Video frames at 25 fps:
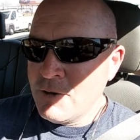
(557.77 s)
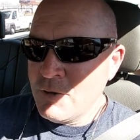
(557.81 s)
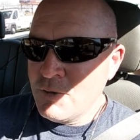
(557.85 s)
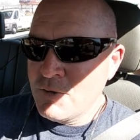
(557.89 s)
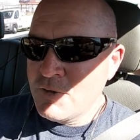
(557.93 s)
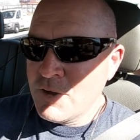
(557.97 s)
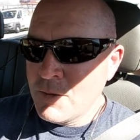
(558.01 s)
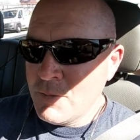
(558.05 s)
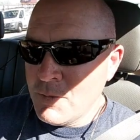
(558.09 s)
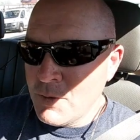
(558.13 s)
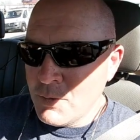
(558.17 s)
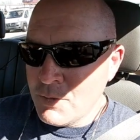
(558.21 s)
you
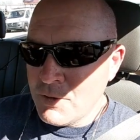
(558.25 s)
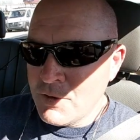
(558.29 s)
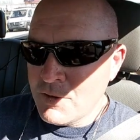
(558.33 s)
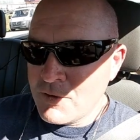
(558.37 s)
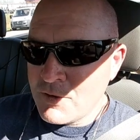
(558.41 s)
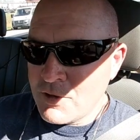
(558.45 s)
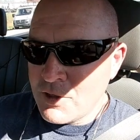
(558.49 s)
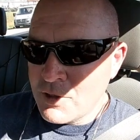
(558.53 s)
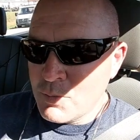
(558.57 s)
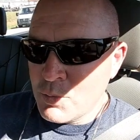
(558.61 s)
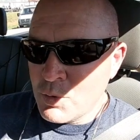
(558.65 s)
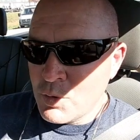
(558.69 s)
see me with
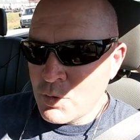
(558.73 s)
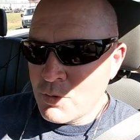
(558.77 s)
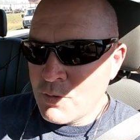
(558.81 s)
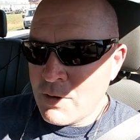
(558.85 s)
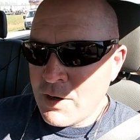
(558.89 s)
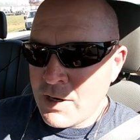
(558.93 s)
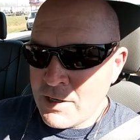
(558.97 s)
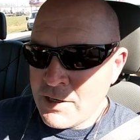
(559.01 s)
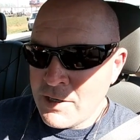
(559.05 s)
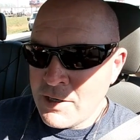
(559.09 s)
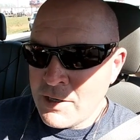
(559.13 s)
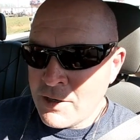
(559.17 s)
this clipboard
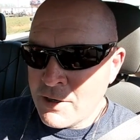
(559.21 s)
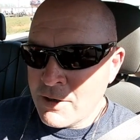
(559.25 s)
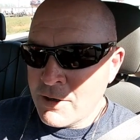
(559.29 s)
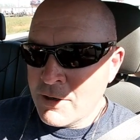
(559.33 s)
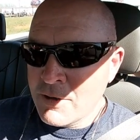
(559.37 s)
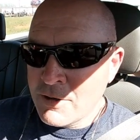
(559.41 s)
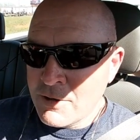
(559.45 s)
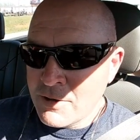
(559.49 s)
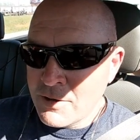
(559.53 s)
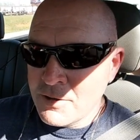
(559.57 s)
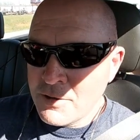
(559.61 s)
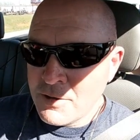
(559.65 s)
right
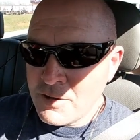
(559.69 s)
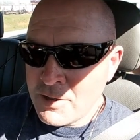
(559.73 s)
here,